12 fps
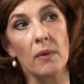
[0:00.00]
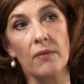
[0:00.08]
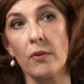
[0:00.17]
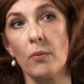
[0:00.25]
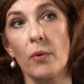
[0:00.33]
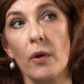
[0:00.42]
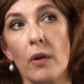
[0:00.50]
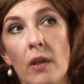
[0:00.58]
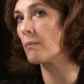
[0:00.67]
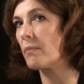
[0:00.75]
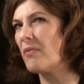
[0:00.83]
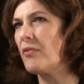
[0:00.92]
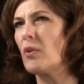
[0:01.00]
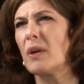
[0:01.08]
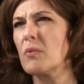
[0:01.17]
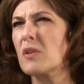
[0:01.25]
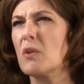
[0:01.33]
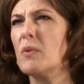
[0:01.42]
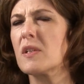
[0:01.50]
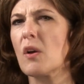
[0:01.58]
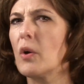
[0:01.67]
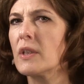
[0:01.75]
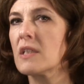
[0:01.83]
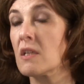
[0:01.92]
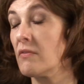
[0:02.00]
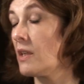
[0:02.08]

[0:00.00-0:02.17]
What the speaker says: If you work, before it was always auditive,